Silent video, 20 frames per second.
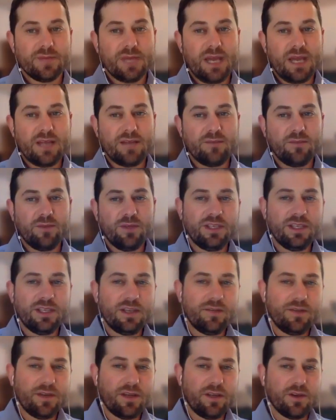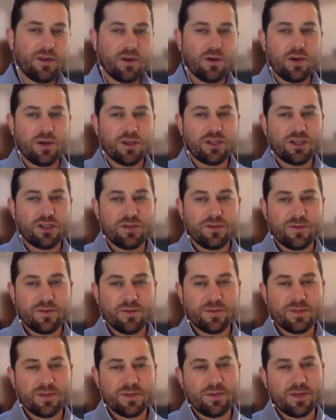And we did have another question
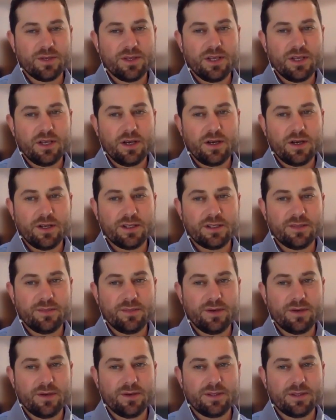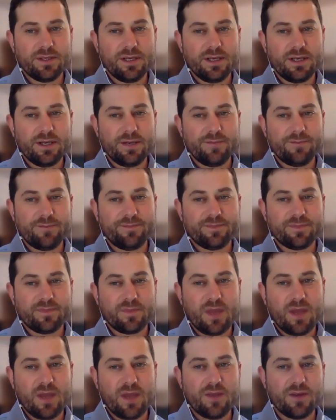from someone in the audience about
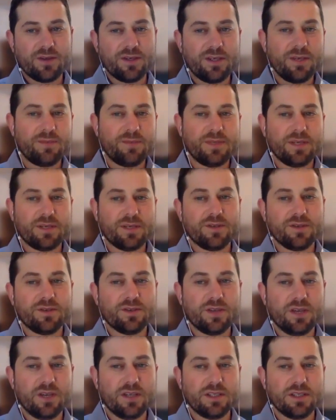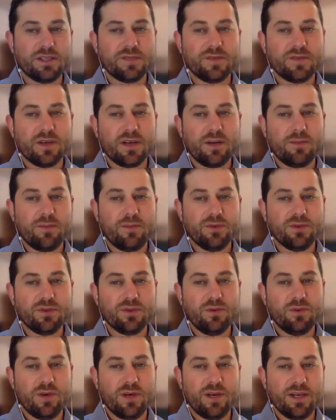other tips, exercises for couples
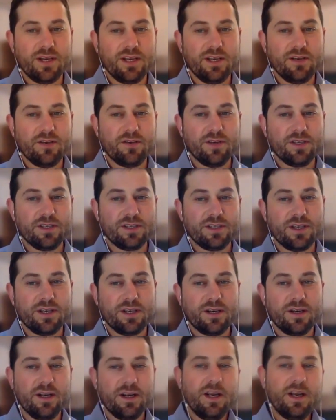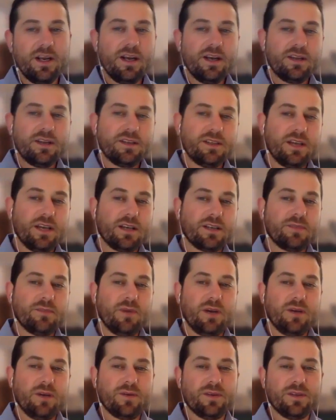who want to increase their sex
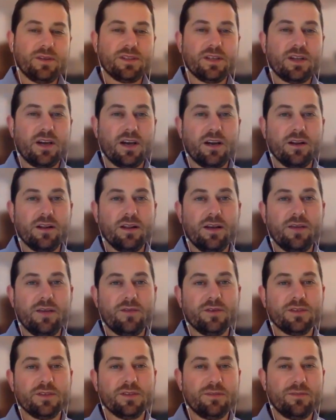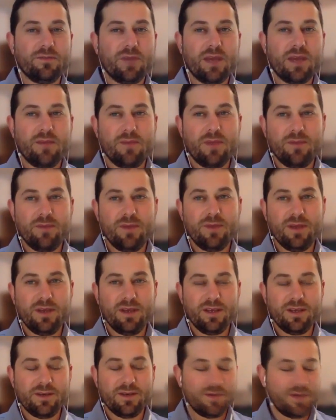mindfulness at higher levels, and
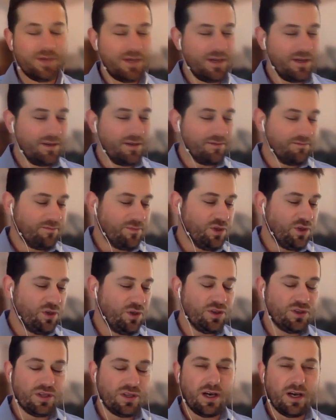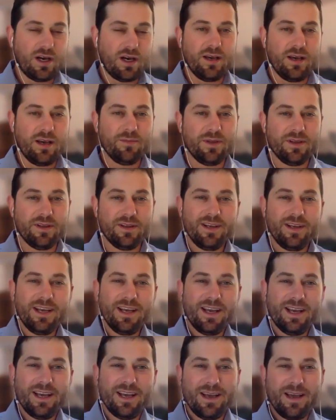maybe due to time. And
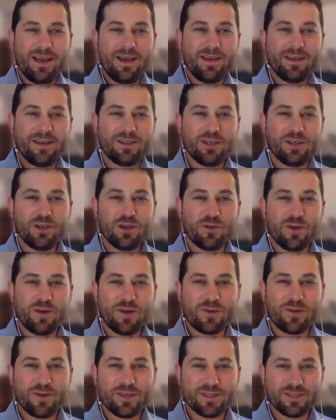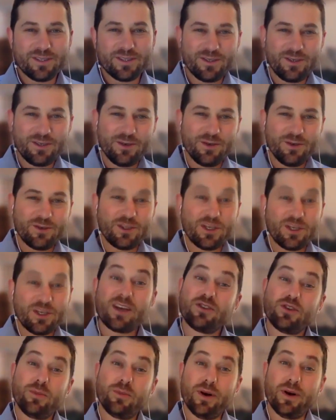it's a good reference to check
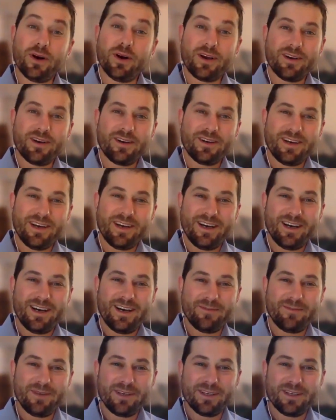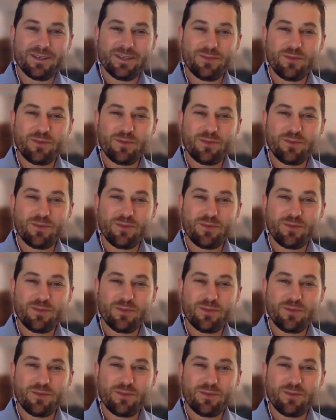out your book because it